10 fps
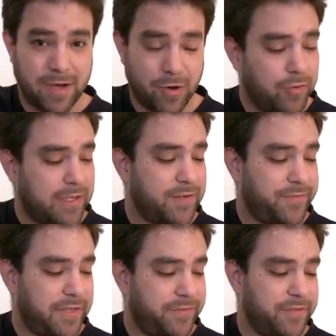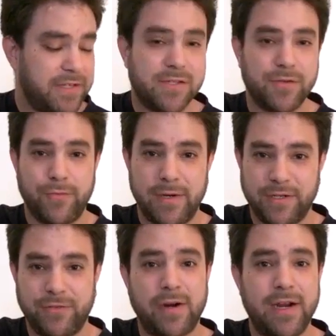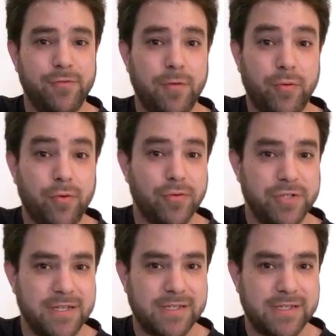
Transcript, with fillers: a whole lot of difference when you try to approach